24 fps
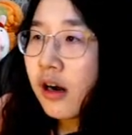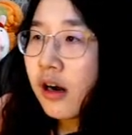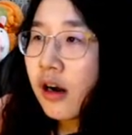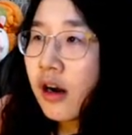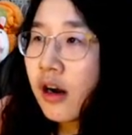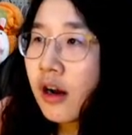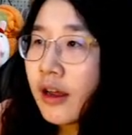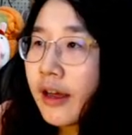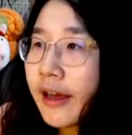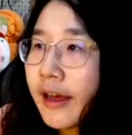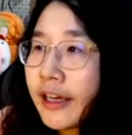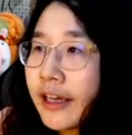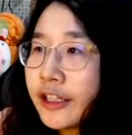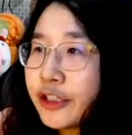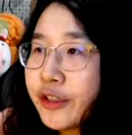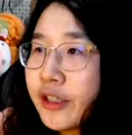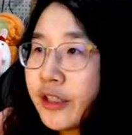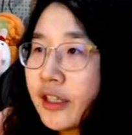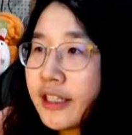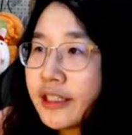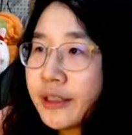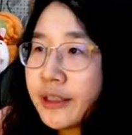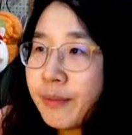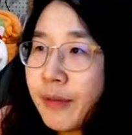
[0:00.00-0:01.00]
Actually,
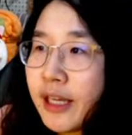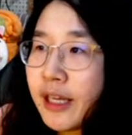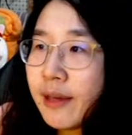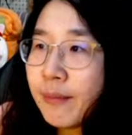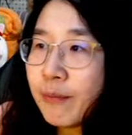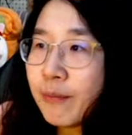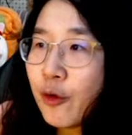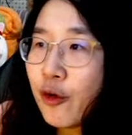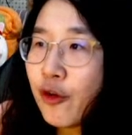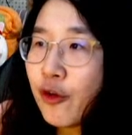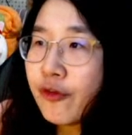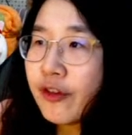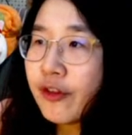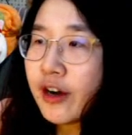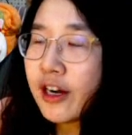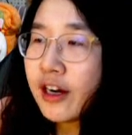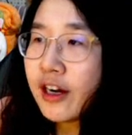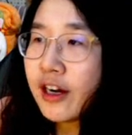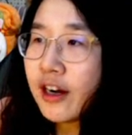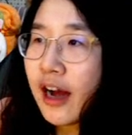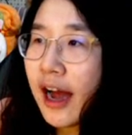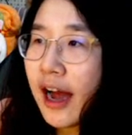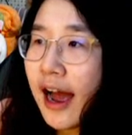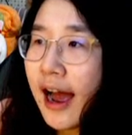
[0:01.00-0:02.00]
let me move her
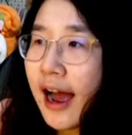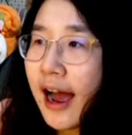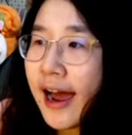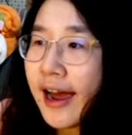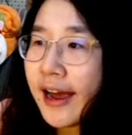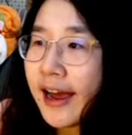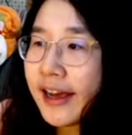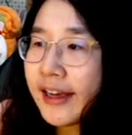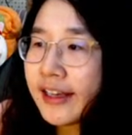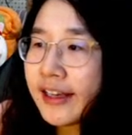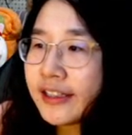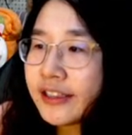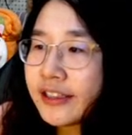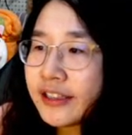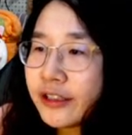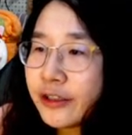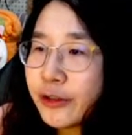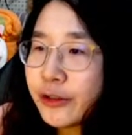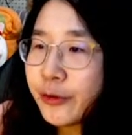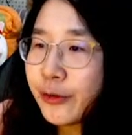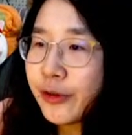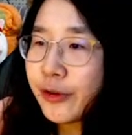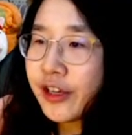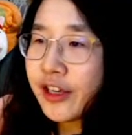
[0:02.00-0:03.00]
eyes to
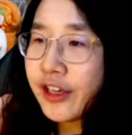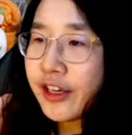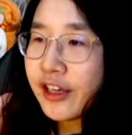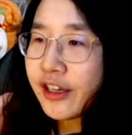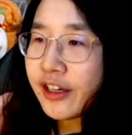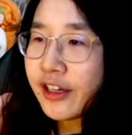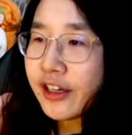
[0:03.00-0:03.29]
here.